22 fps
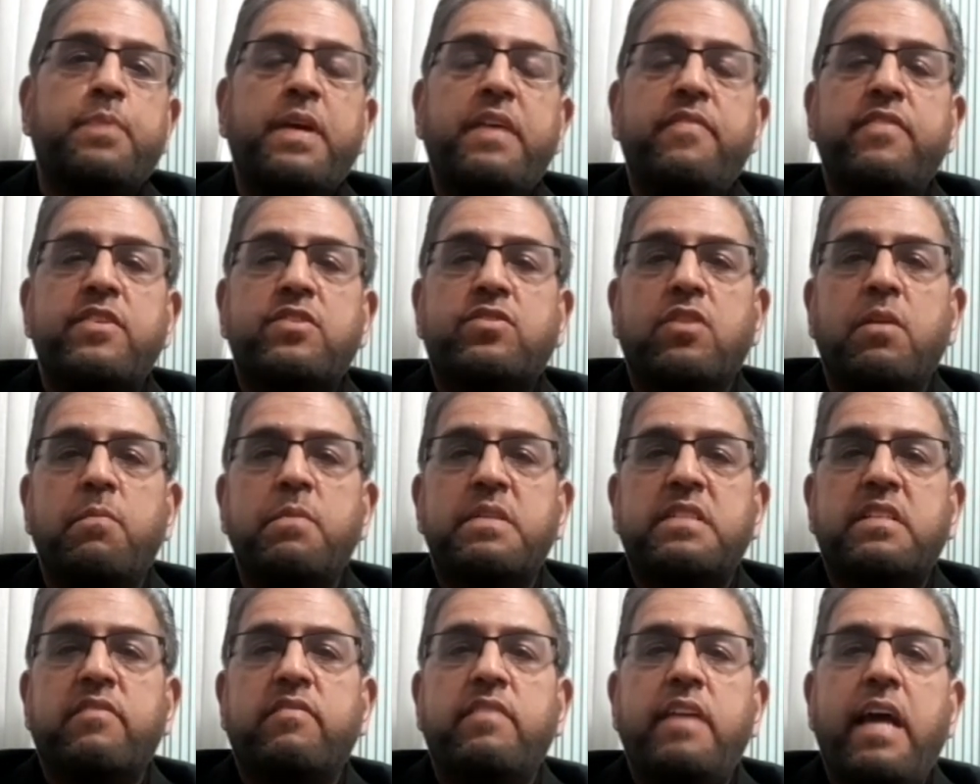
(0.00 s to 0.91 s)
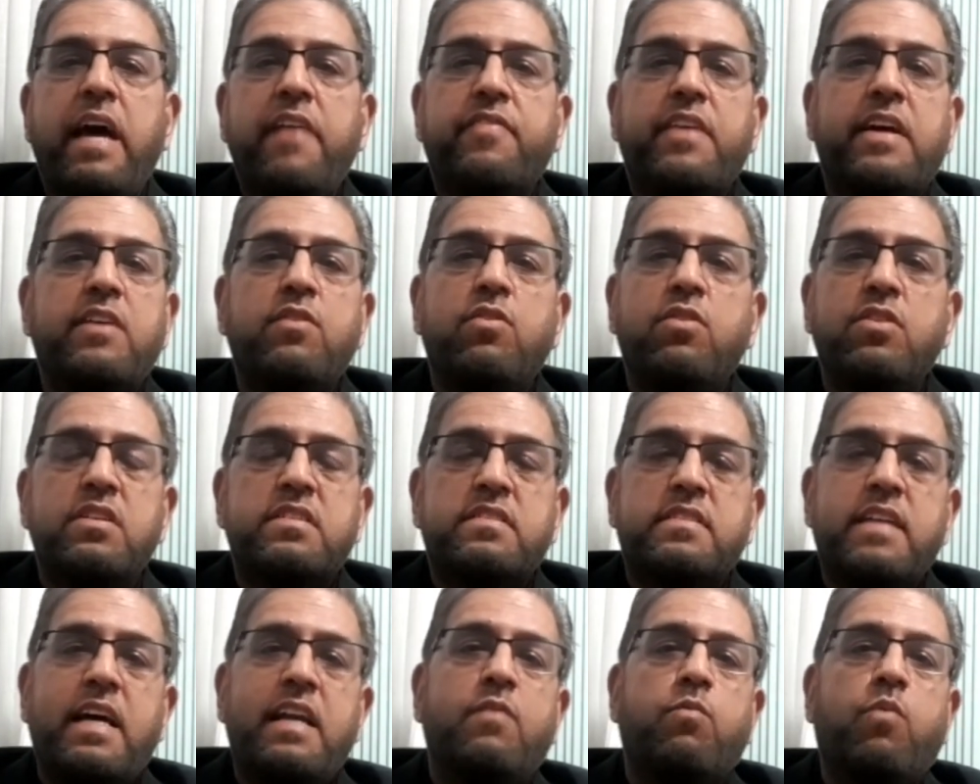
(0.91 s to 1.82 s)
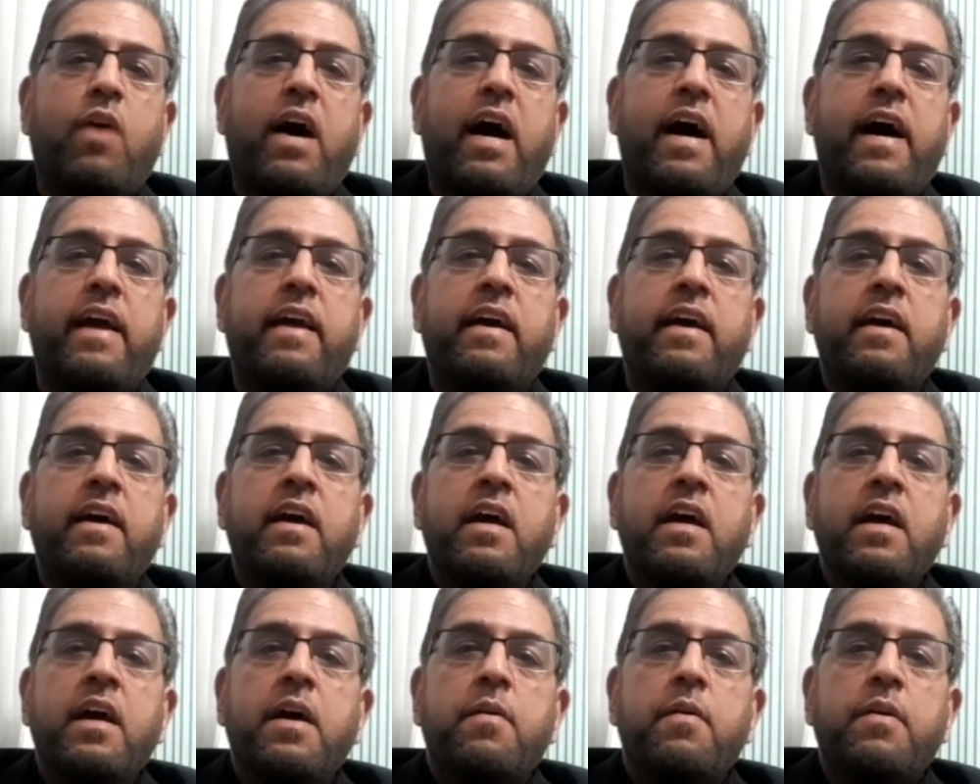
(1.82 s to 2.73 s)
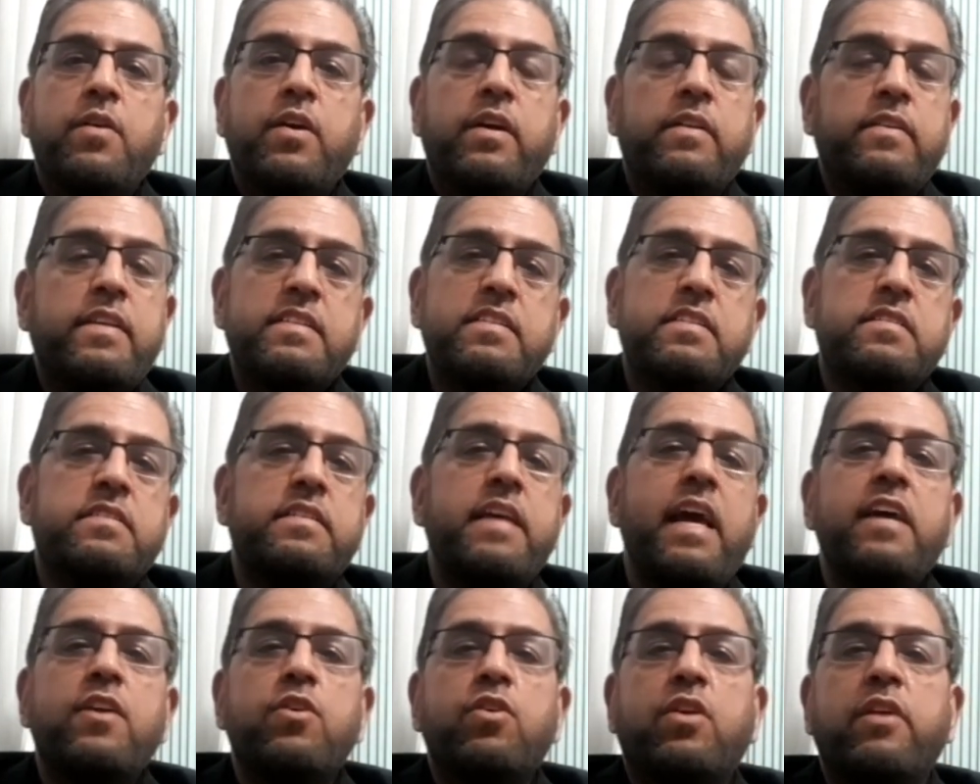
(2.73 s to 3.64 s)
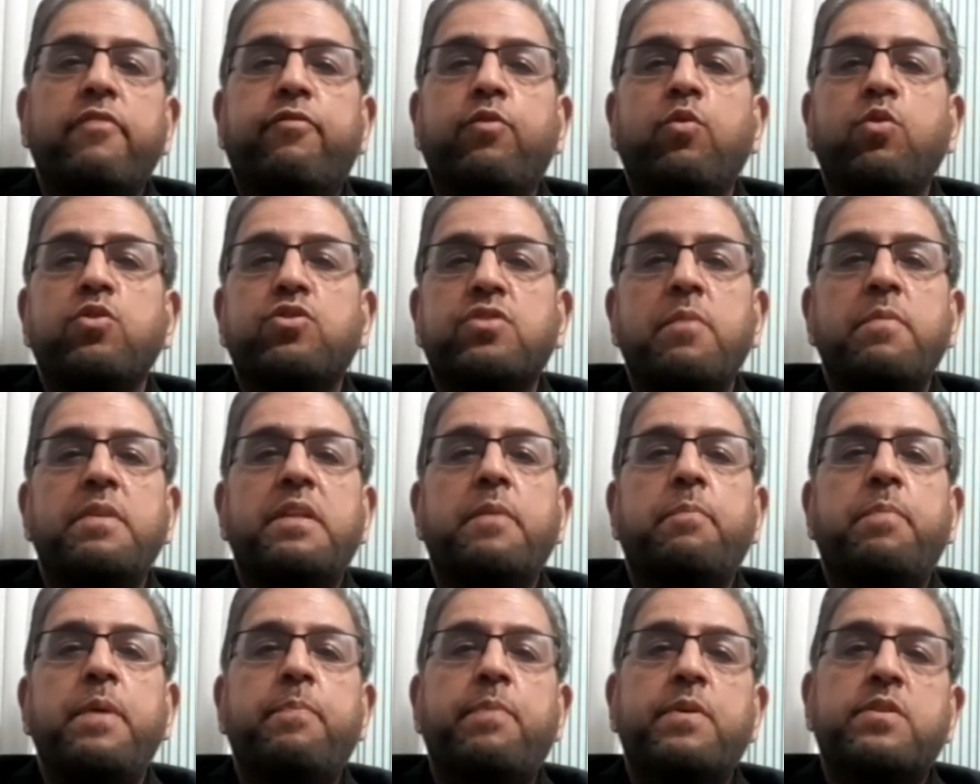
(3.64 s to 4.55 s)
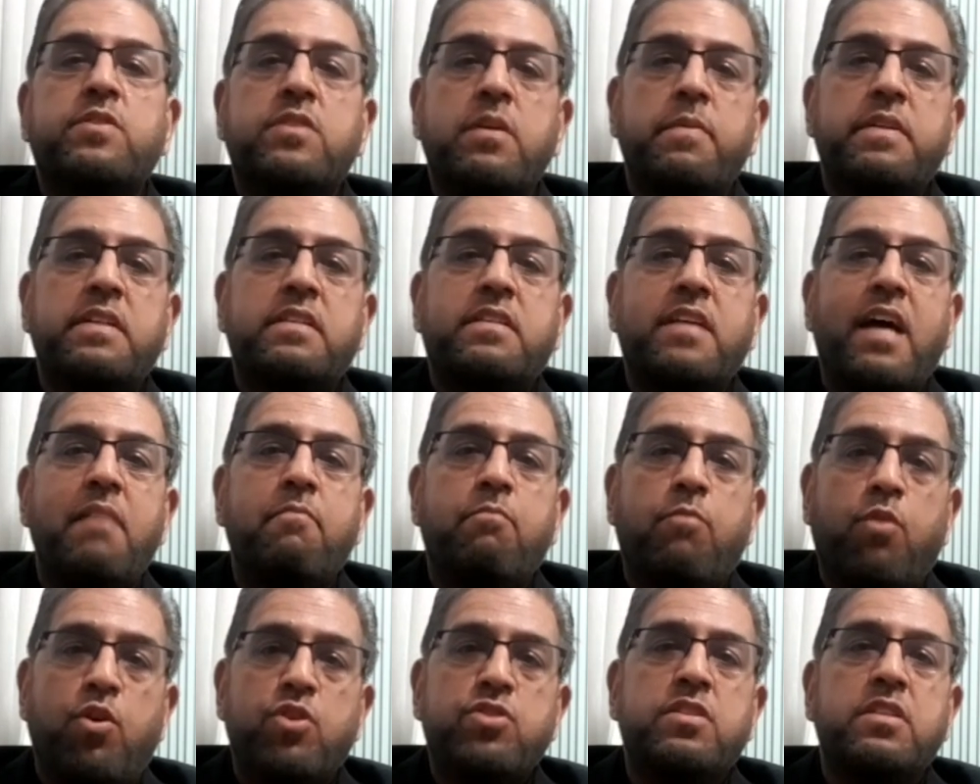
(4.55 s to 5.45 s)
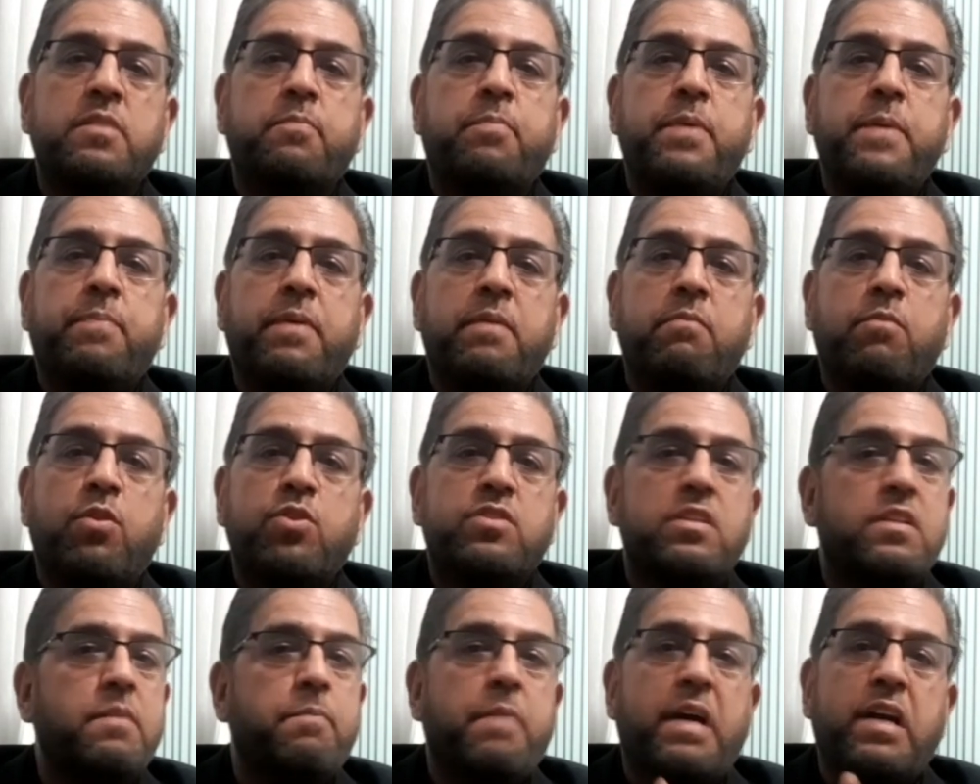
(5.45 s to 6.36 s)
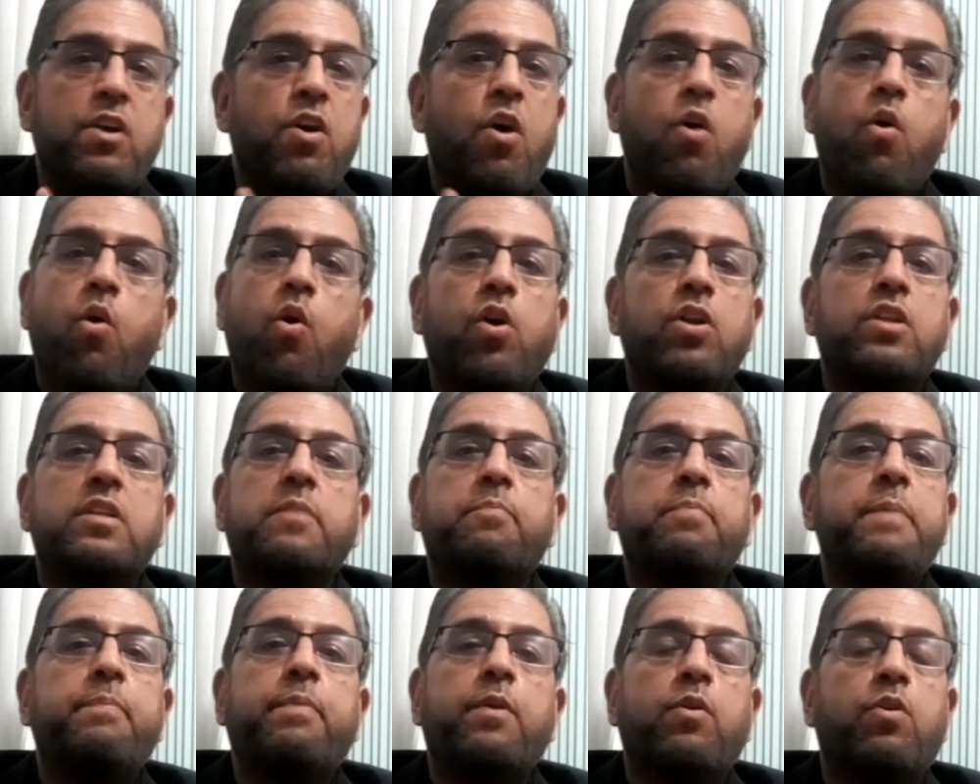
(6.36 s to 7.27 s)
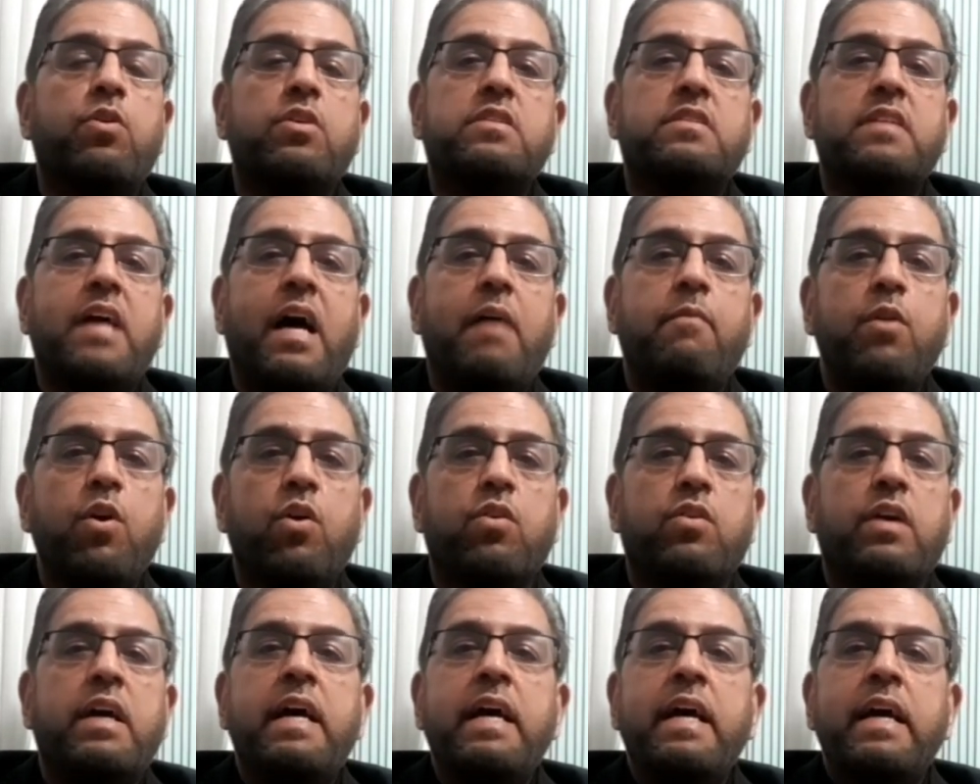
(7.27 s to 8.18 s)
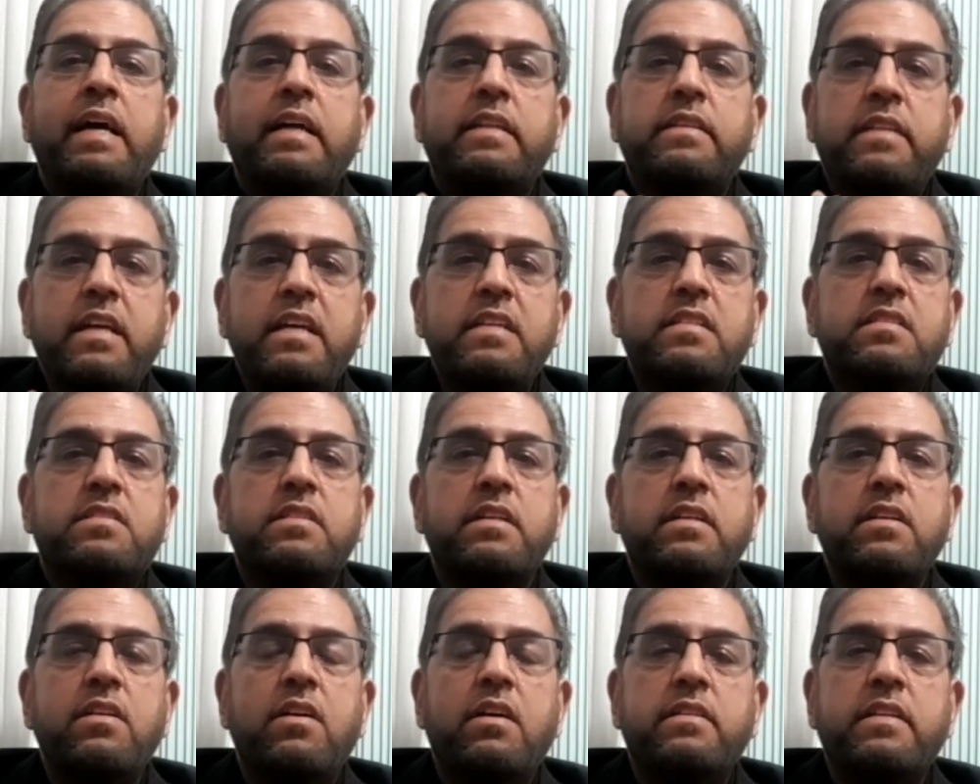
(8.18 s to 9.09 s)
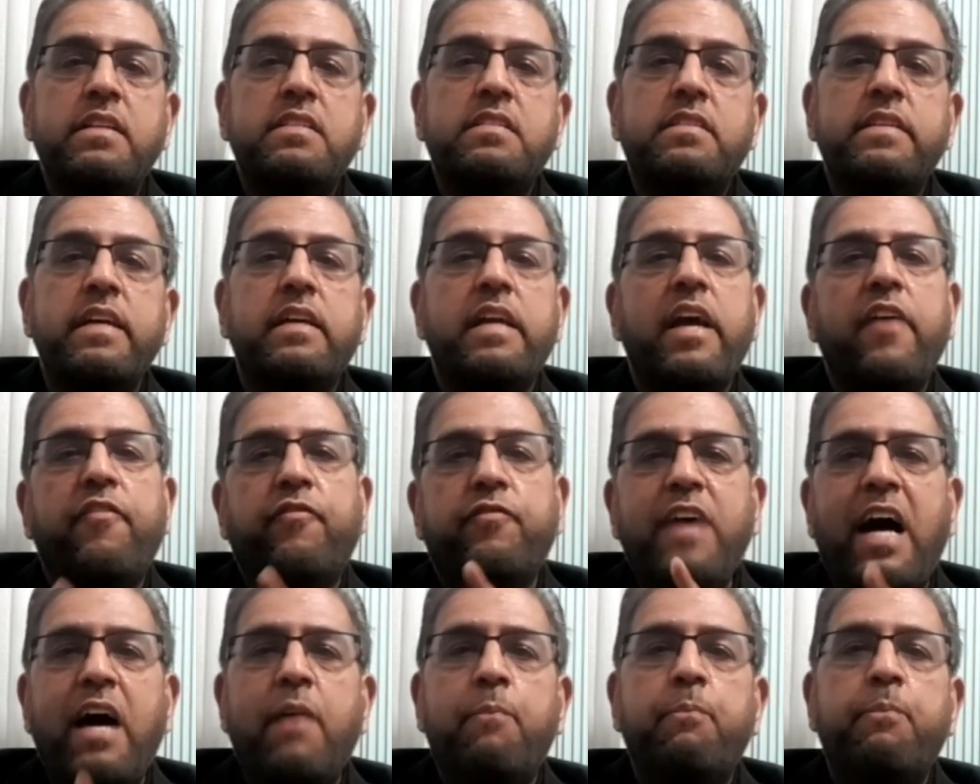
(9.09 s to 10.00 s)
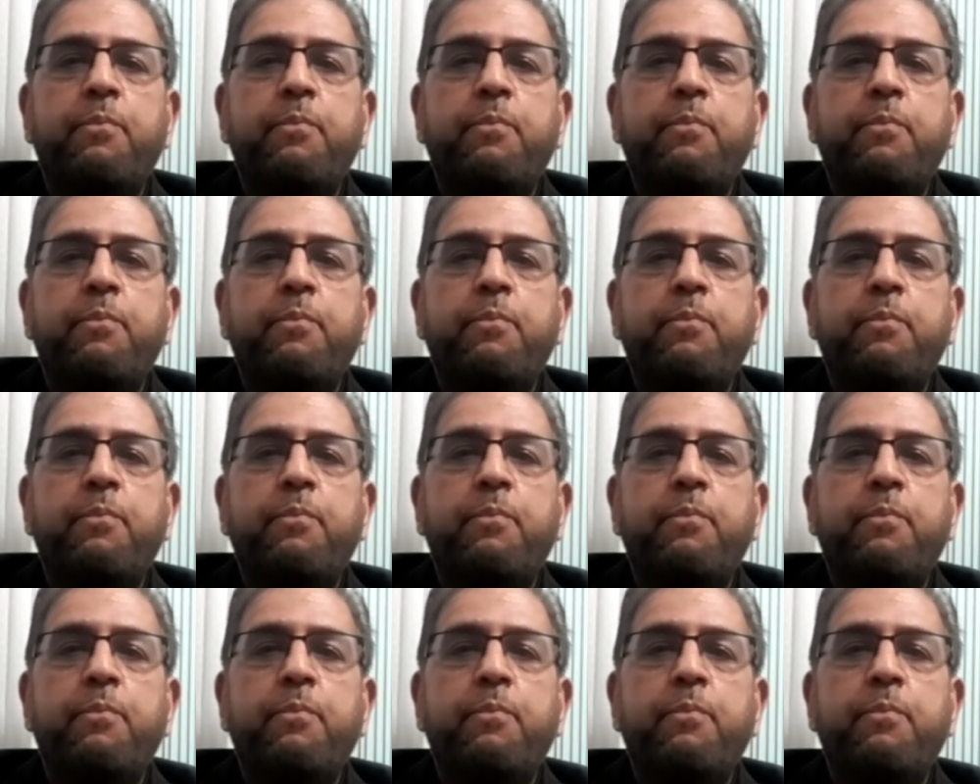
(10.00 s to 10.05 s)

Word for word: governments have left. I don't understand why. Uh, you, there's a saying, you can fool some of the people some of the time, most of the people most of the time, not all of the people all the time. Look, this you know this thing. If that, Shafaka, if